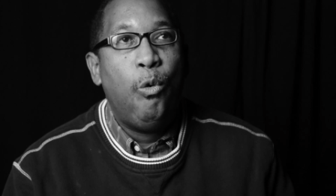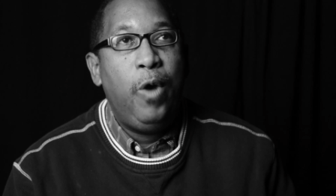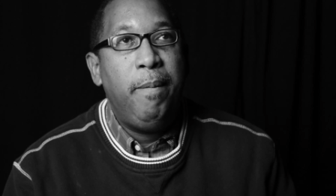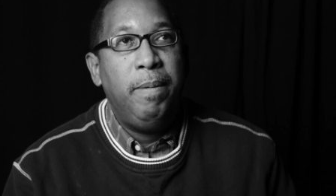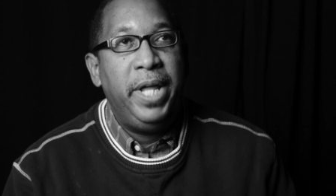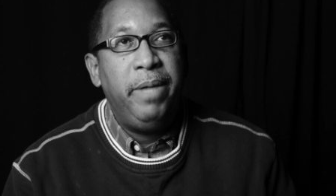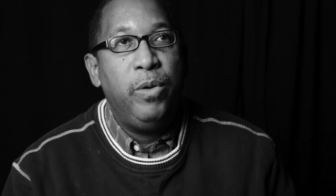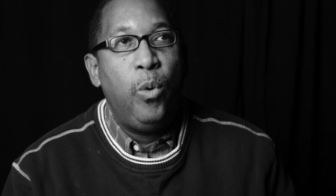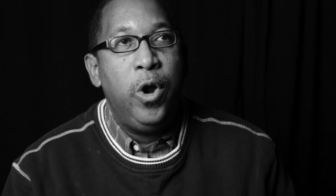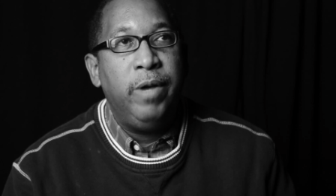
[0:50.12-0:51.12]
We believe
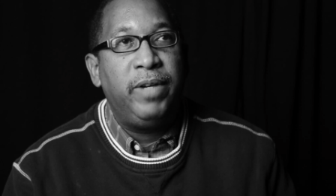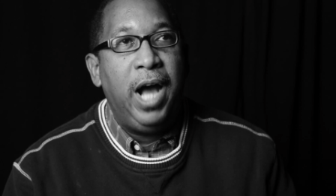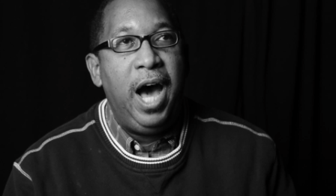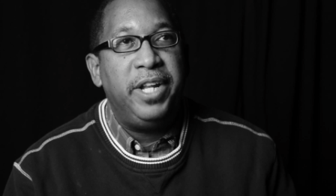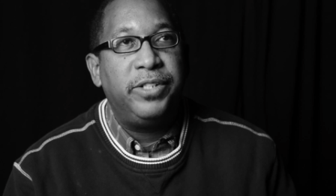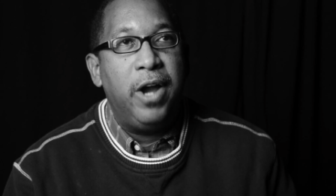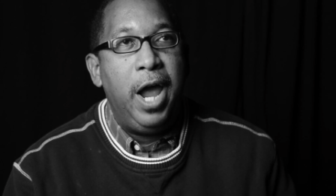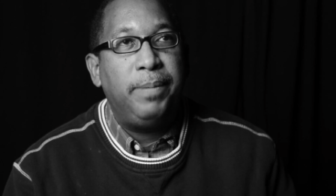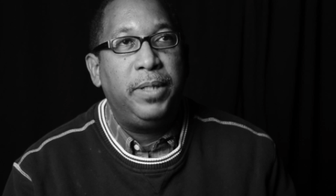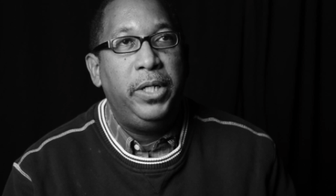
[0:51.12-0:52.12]
the Word of God is our
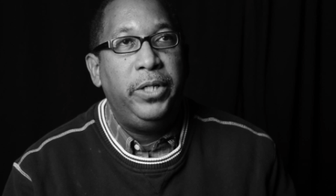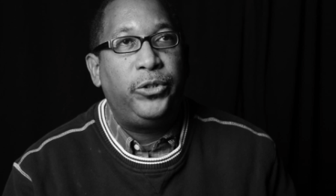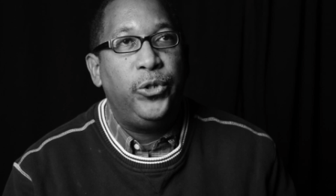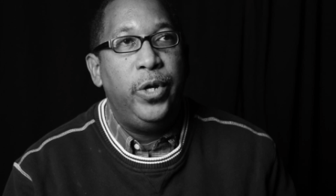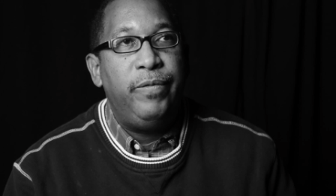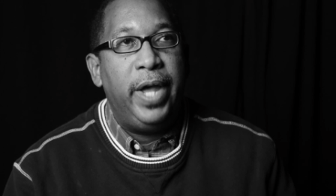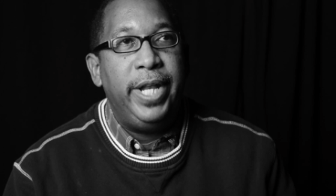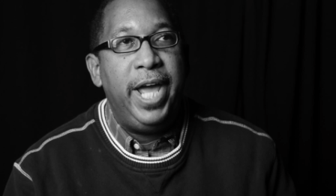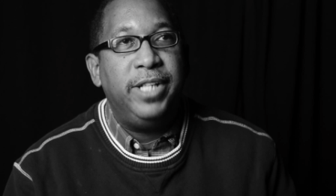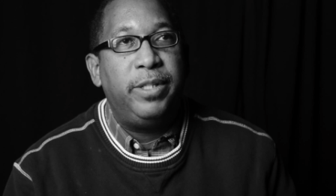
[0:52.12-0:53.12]
absolute truth
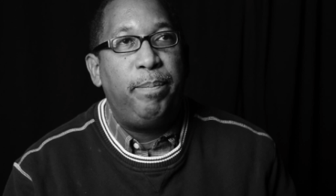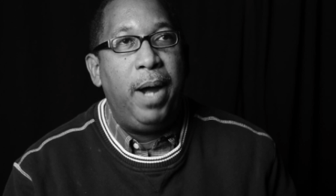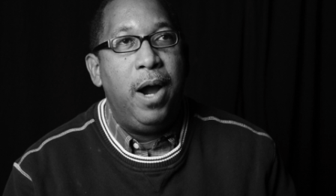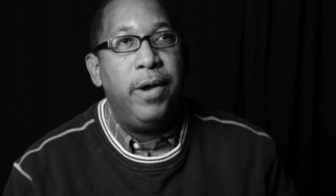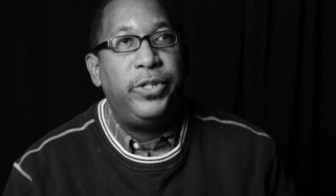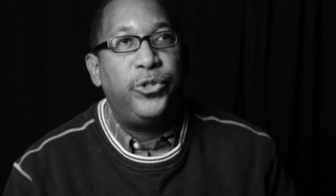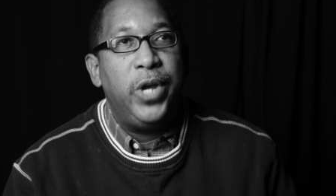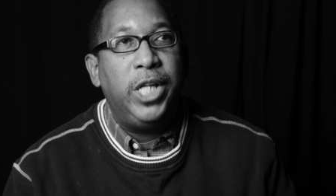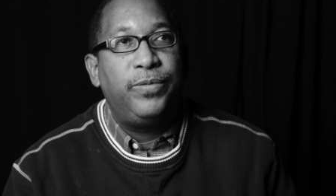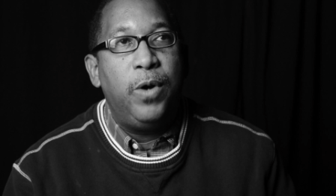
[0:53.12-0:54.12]
and has the power to
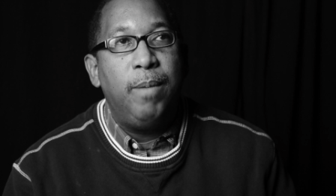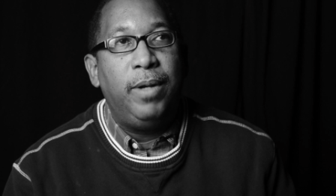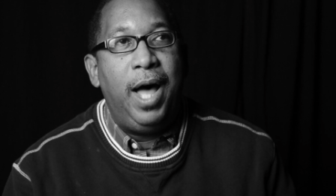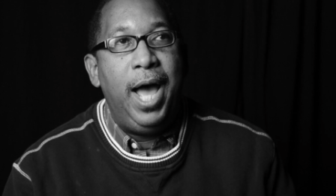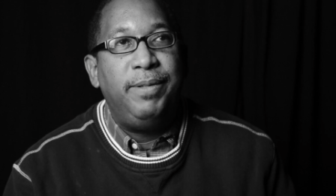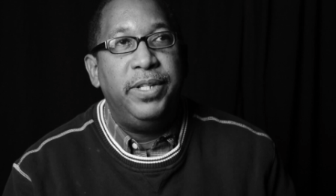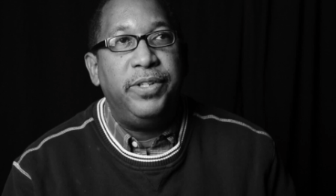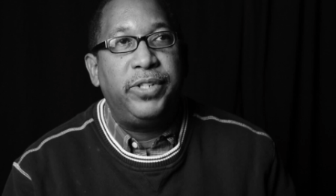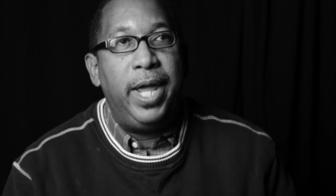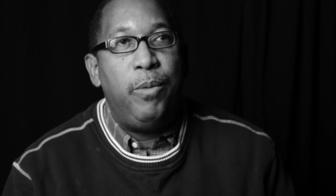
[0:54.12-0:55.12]
transform lives in
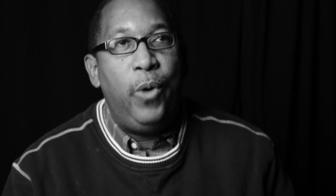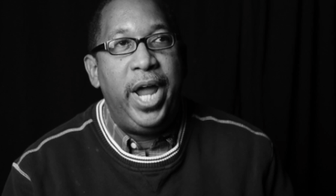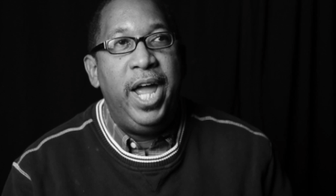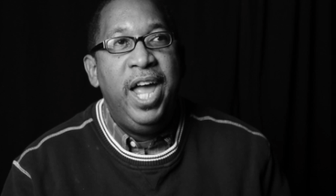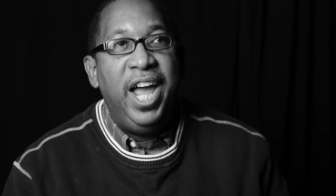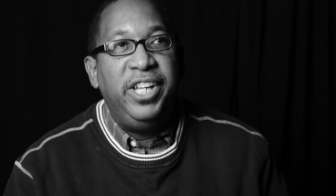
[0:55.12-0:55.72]
the same way